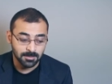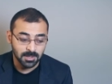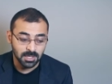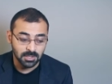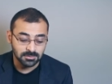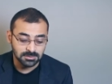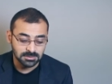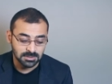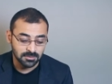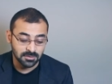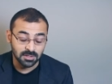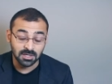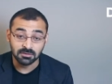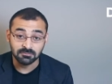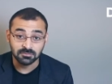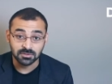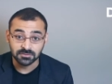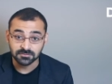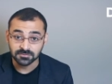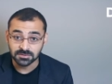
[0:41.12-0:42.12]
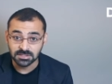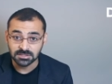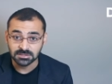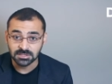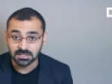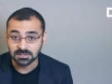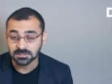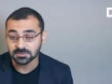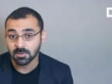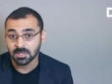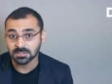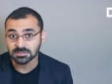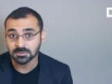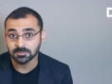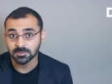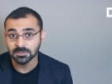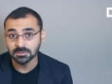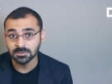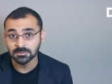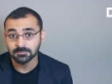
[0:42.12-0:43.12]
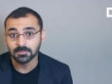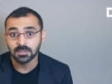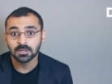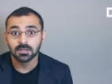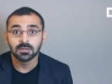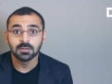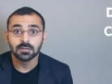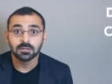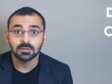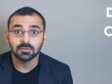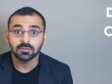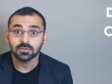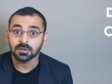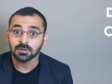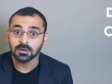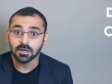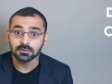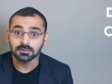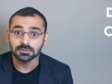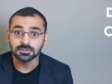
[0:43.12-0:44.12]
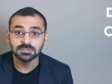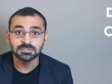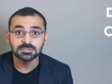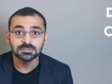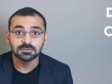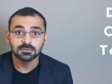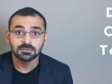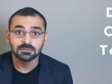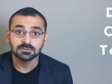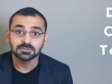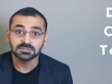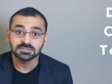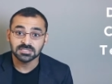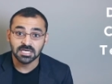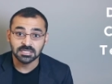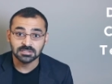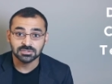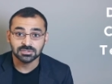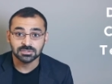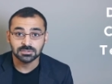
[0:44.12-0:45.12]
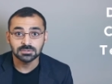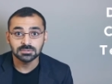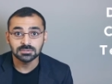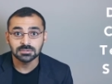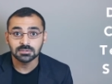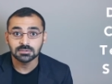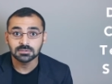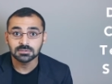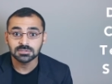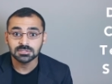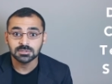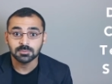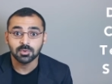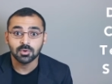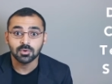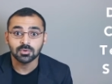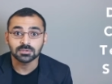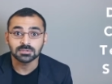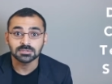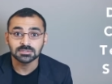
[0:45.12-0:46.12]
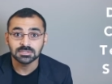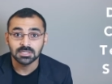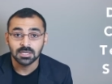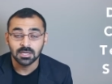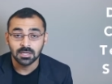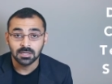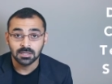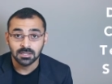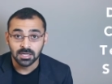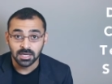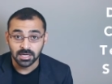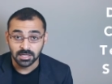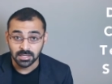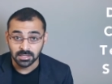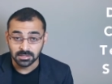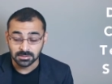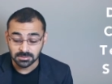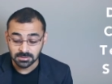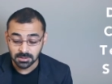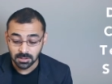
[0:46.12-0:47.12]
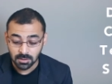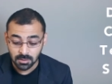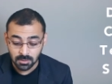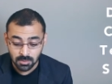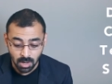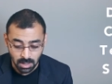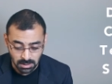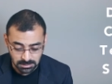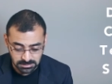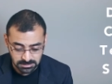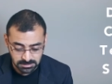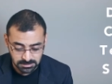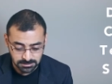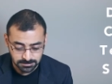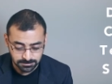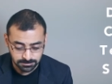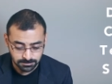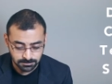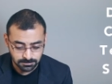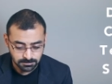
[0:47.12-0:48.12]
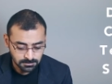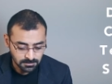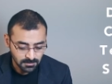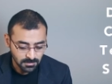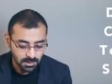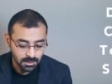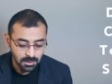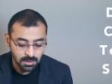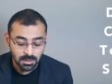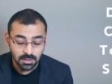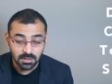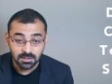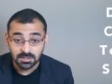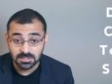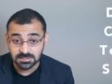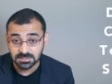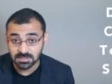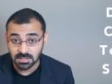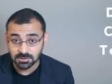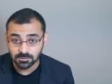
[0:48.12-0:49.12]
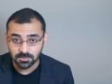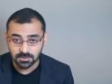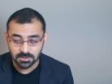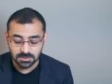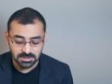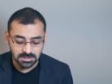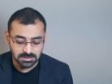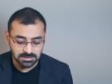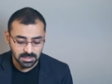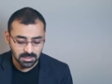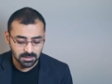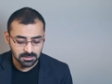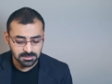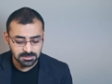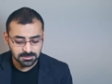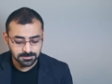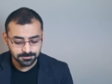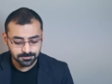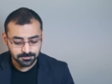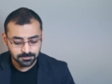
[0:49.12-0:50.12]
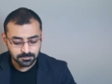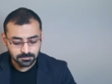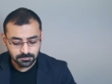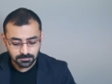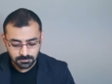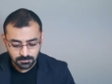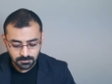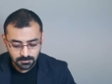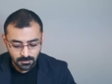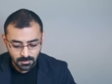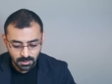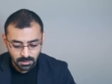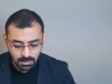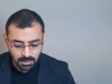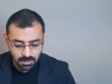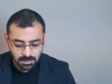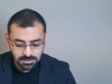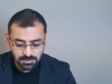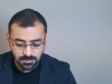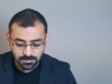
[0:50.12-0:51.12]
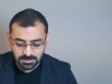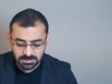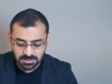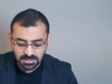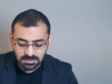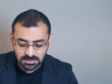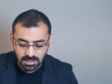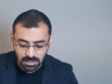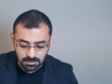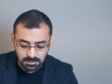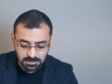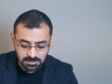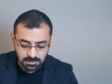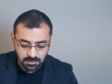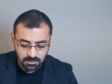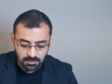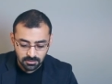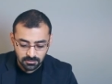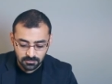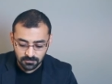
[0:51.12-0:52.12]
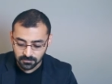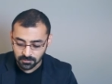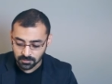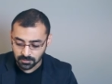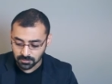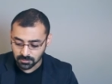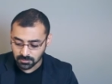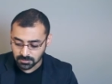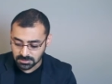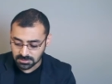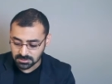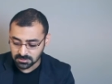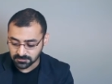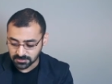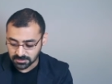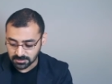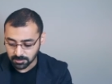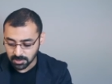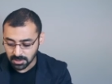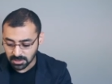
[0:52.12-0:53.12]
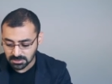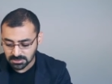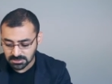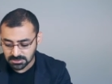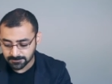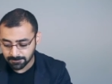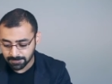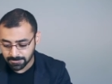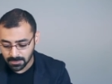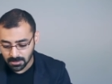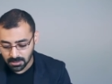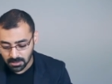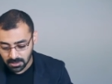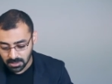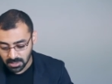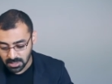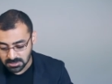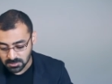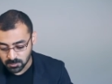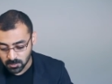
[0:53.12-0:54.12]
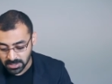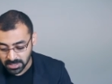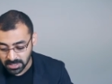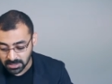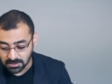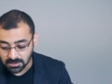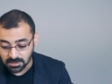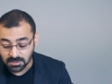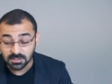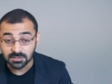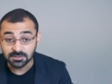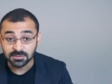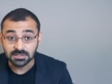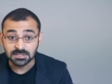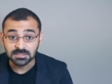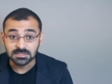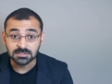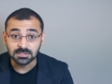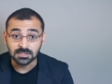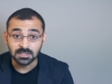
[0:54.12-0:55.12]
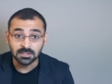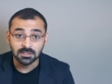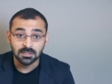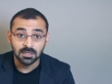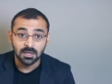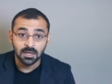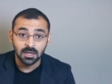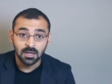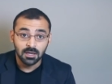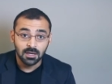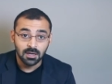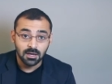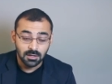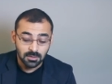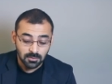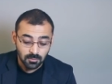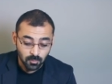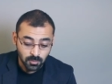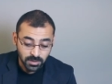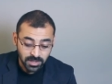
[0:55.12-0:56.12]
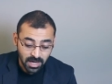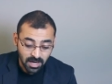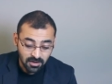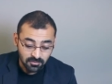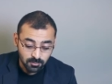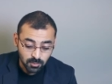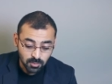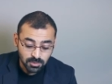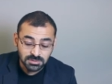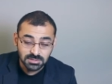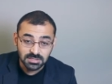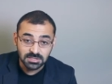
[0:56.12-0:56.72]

about the level of details possible, the colors, textures, support, and cost. Let's start with the details. So the details for those different parts, as we can clearly see, we have more